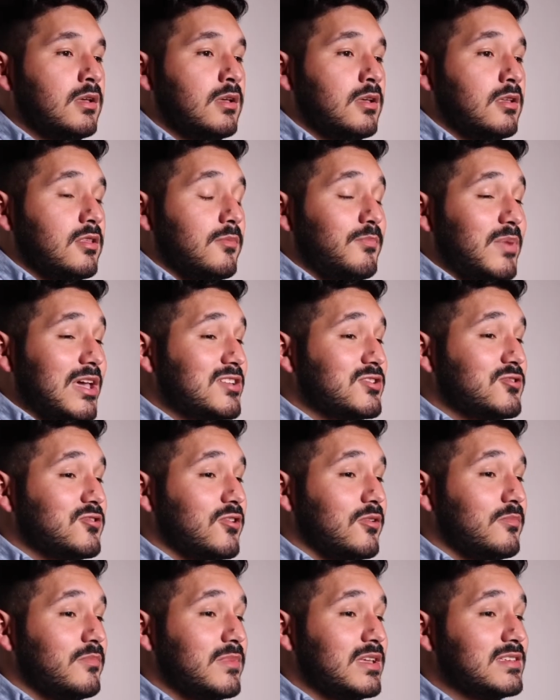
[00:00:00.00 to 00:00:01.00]
The bass
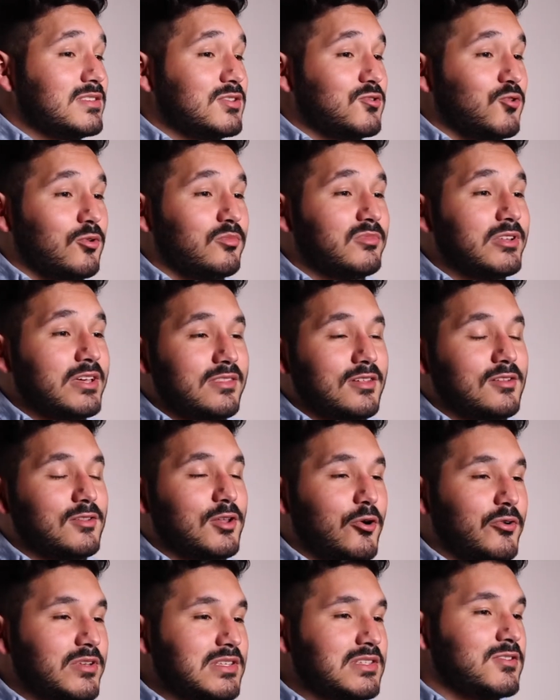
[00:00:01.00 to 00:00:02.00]
drum is normally the
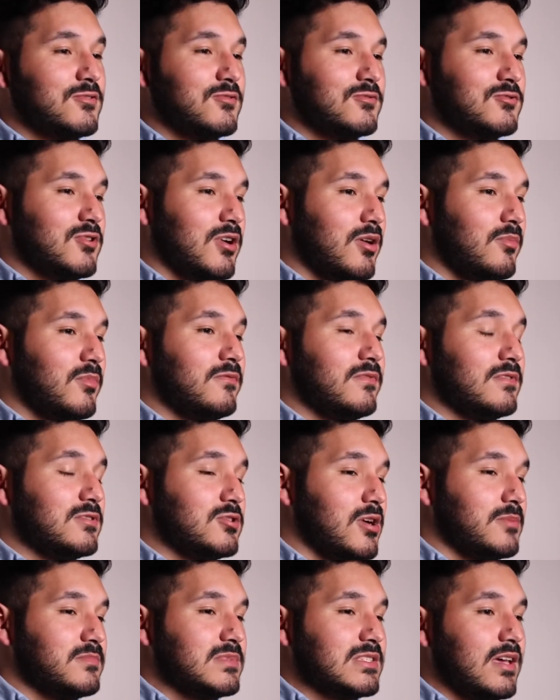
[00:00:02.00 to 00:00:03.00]
lowest tuned drum of the
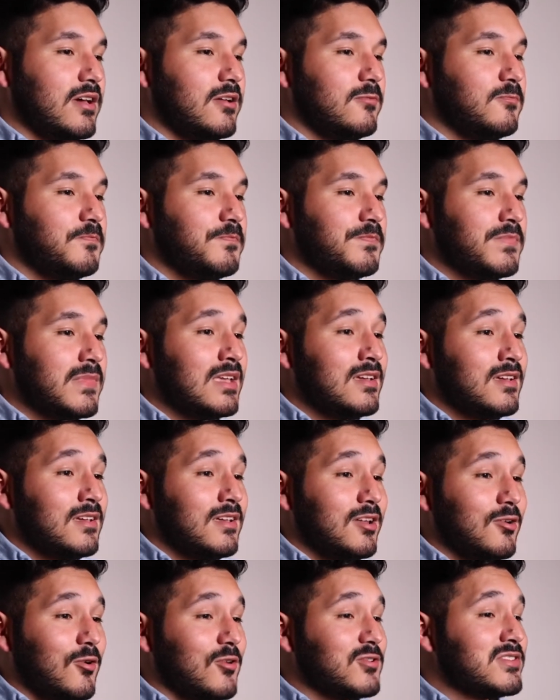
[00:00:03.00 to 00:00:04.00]
drum set,
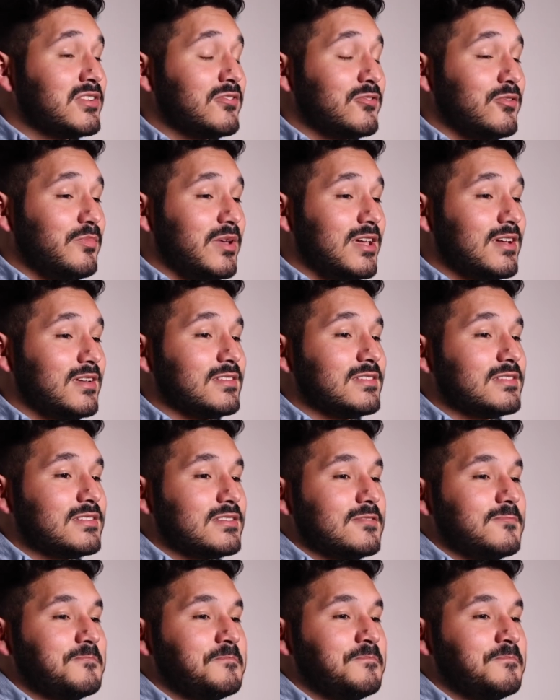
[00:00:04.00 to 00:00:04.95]
and also the biggest.